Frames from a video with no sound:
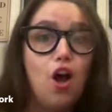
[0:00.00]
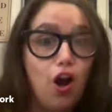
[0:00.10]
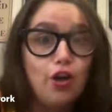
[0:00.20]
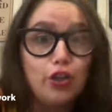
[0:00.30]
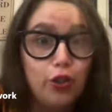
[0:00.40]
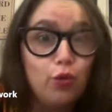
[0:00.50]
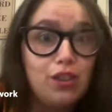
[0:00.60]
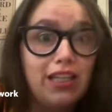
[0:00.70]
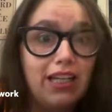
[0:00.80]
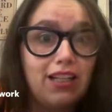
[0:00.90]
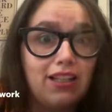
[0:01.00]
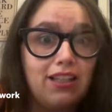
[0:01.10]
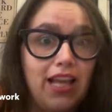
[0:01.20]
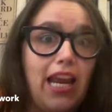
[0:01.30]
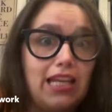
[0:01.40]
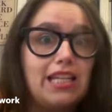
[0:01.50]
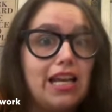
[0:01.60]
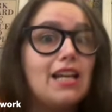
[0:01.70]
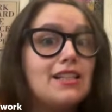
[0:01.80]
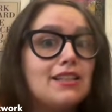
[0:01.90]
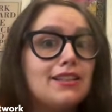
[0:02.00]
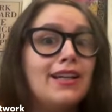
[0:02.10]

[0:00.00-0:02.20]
are using the ATS.